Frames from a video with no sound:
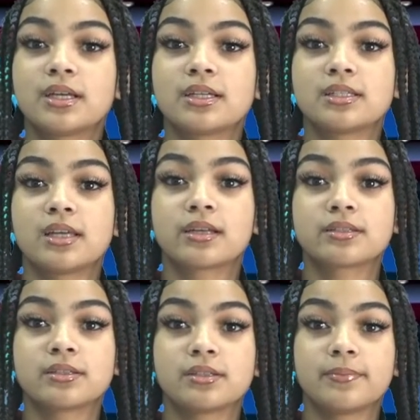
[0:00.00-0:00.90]
high C
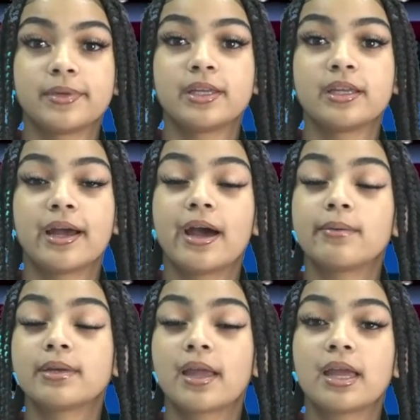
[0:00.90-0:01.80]
excellence in me.
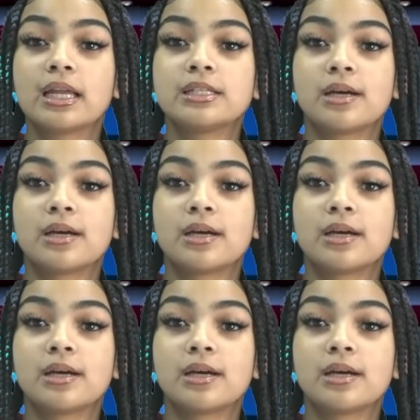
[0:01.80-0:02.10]
I'm engaged,